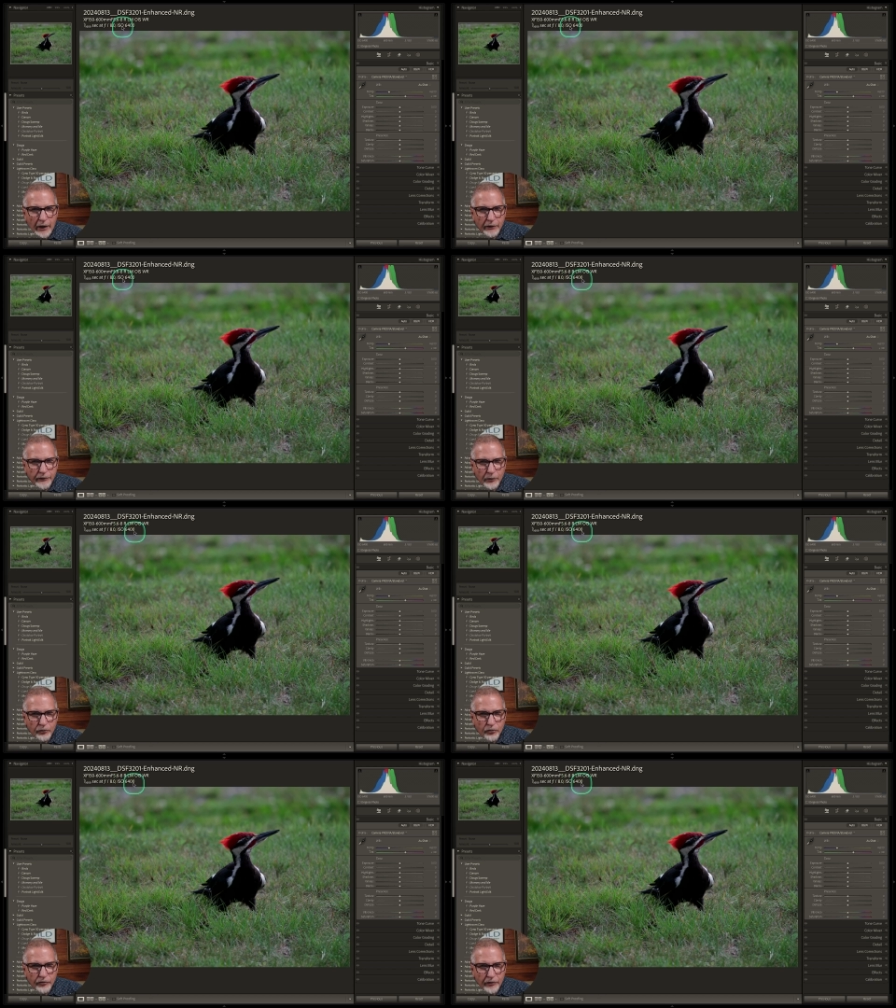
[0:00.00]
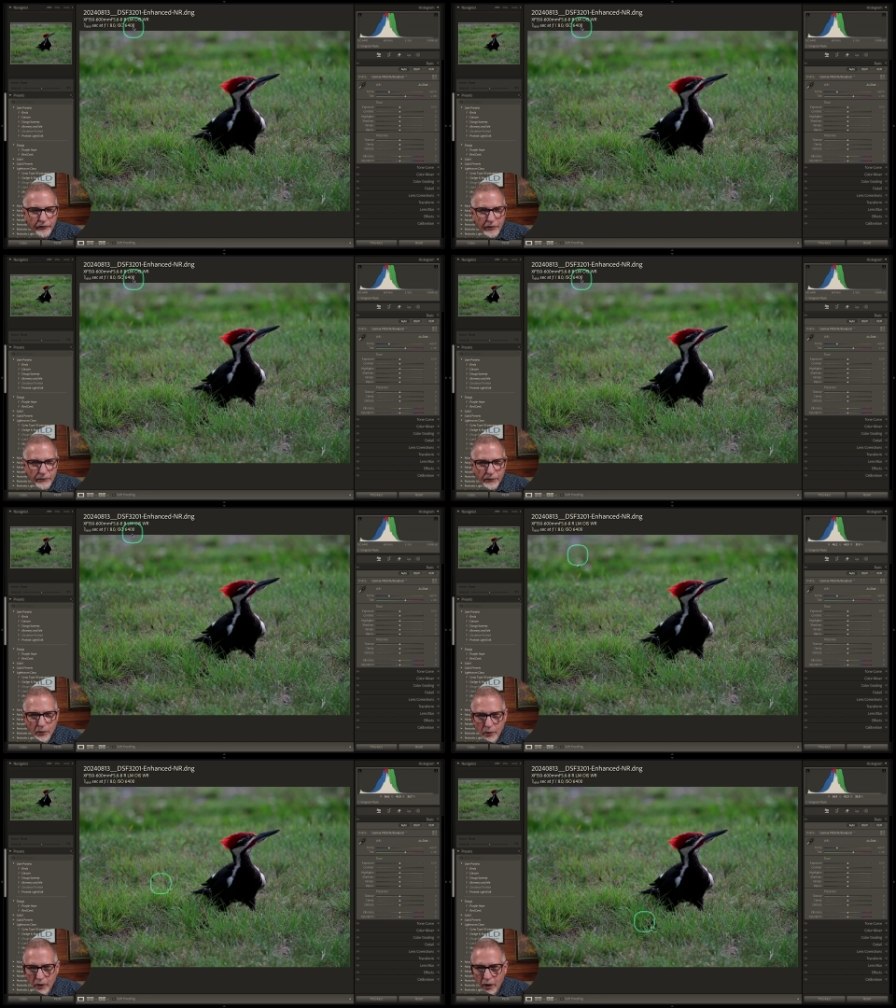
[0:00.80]
ISO
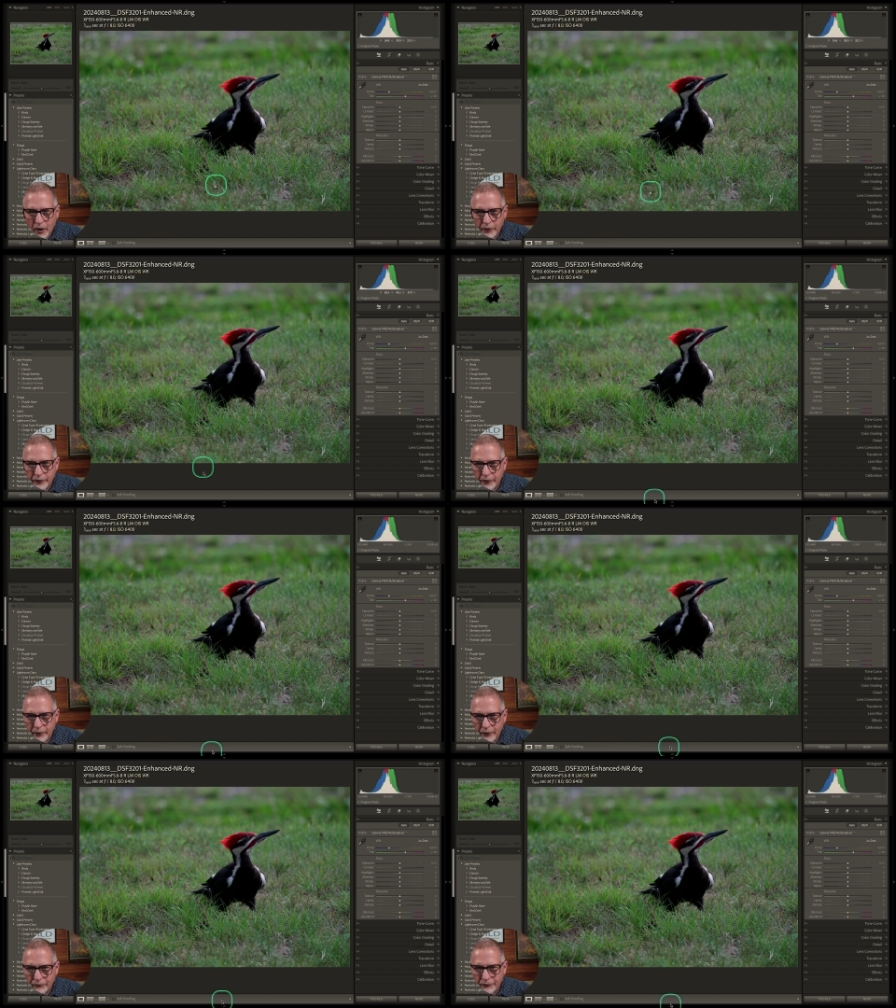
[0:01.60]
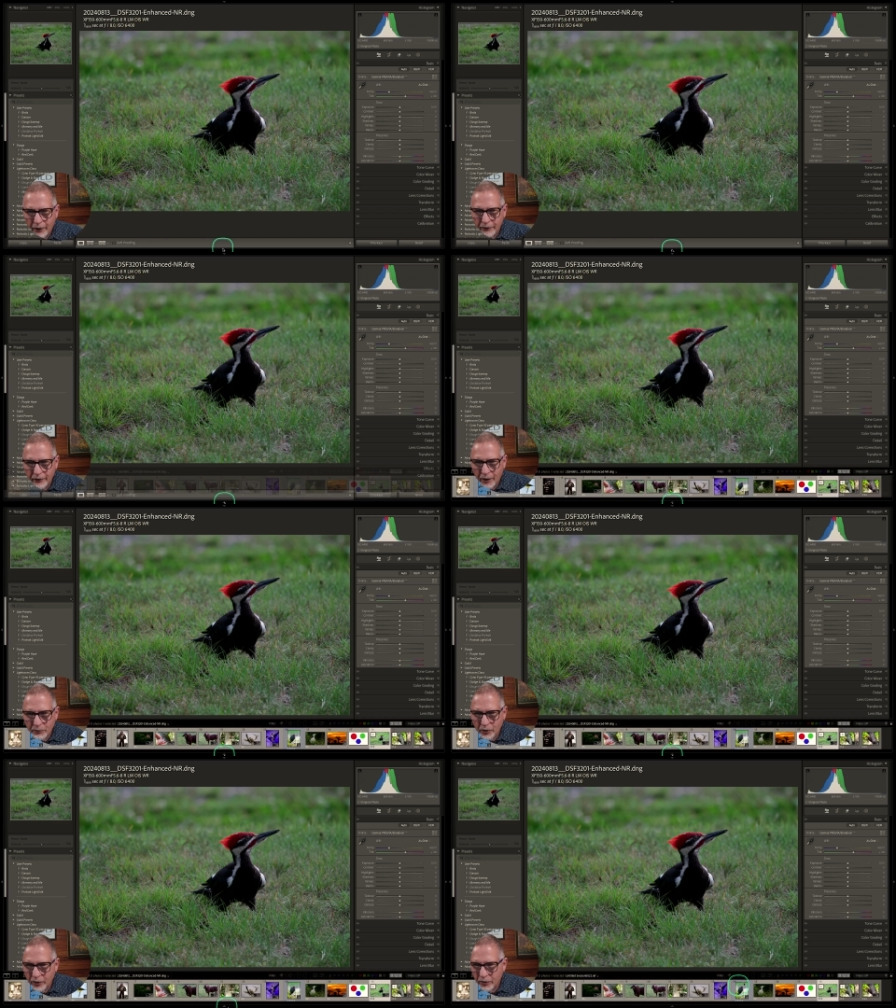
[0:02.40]
6400. In fact,
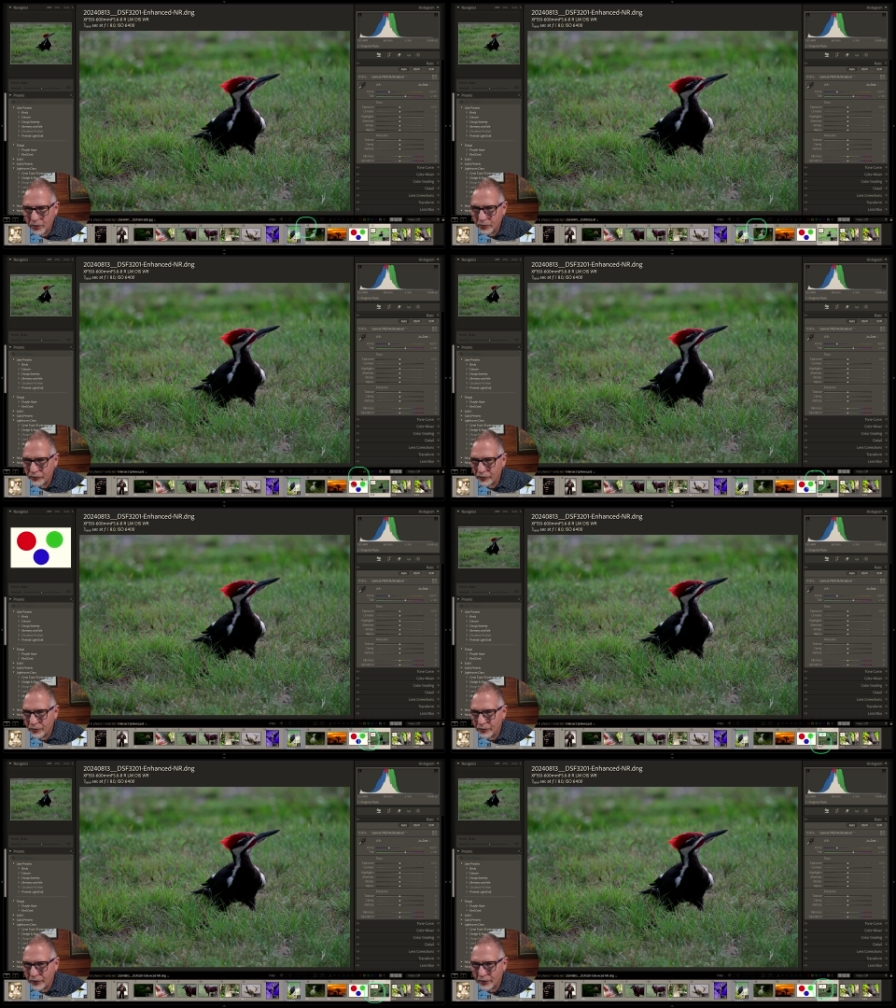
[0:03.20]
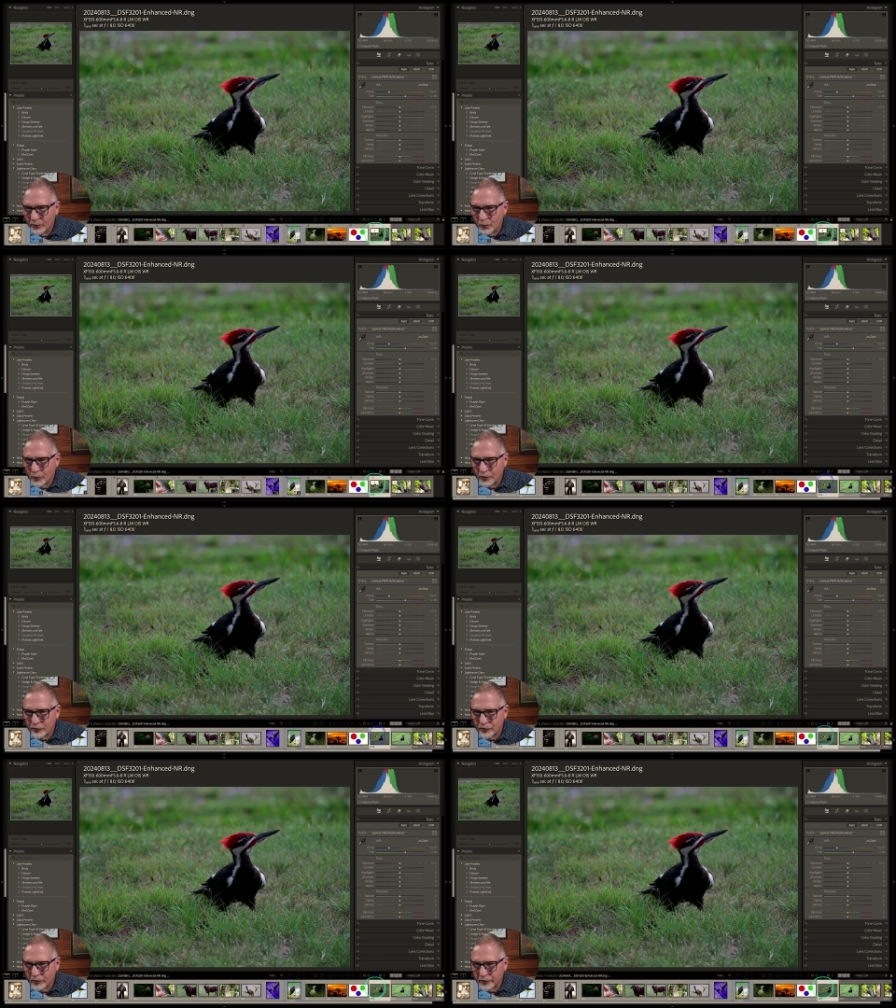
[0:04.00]
I'm going to go to the
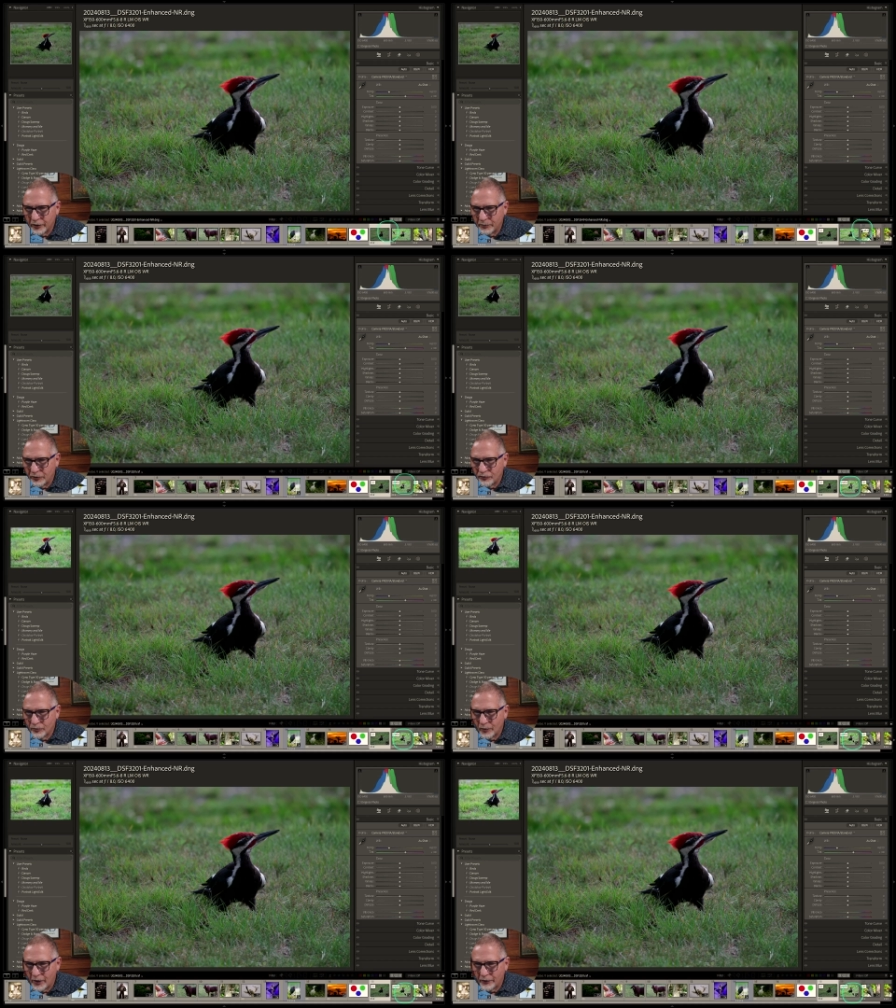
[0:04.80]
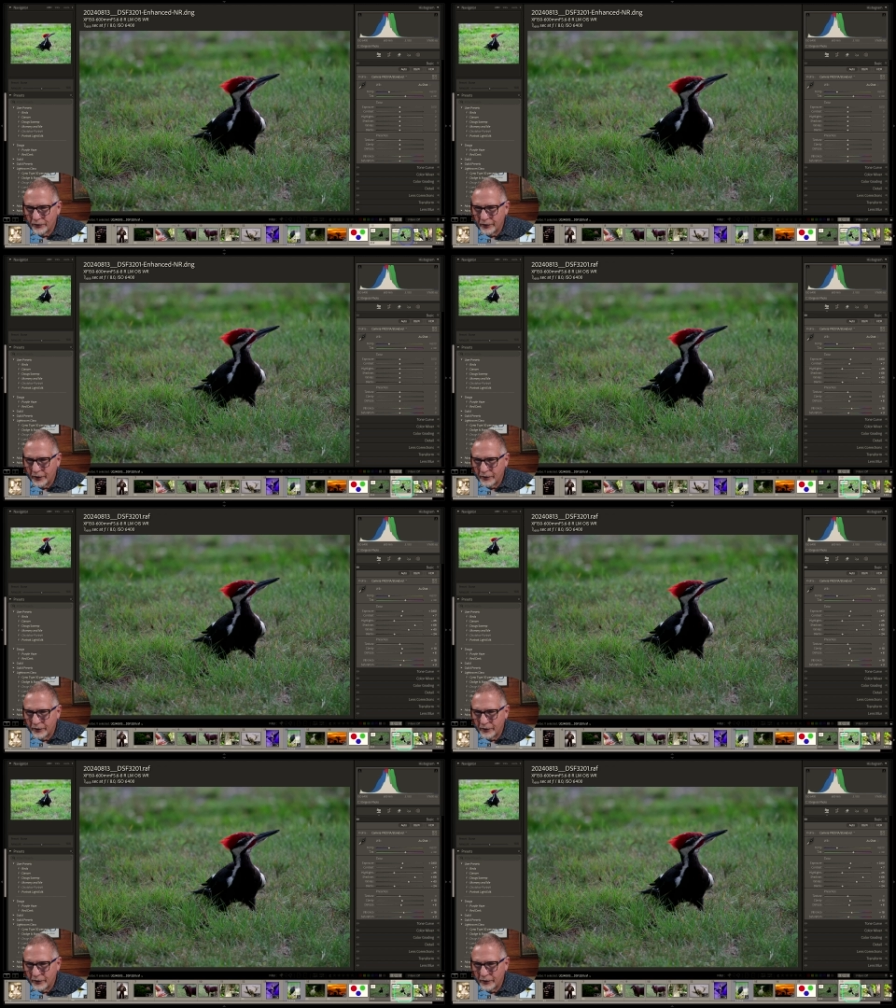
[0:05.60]
original image rather